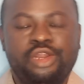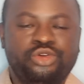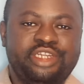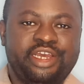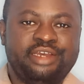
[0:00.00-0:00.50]

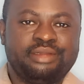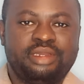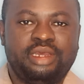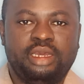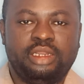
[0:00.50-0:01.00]
Hello there
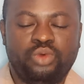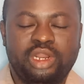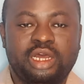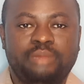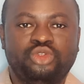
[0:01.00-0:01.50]
and
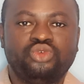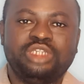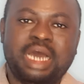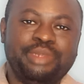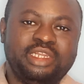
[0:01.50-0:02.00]
welcome to
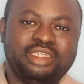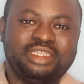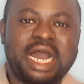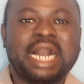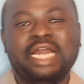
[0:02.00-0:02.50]
Namident
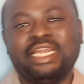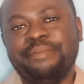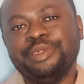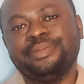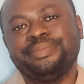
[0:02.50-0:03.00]
Academy.